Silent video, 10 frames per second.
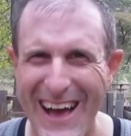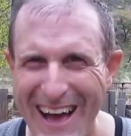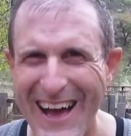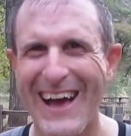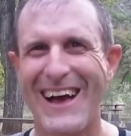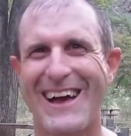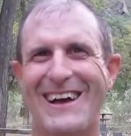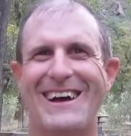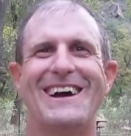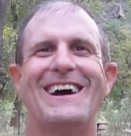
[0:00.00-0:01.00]
you're like the
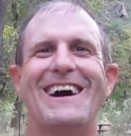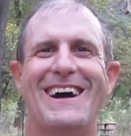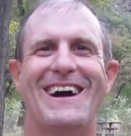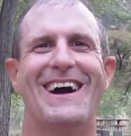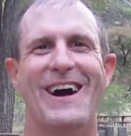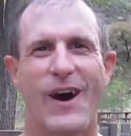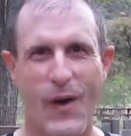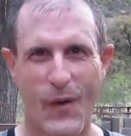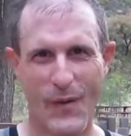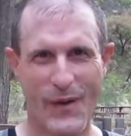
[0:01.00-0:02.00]
cheerleader of the
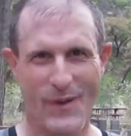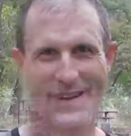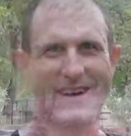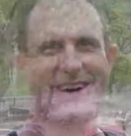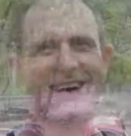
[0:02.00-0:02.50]
group. Woo!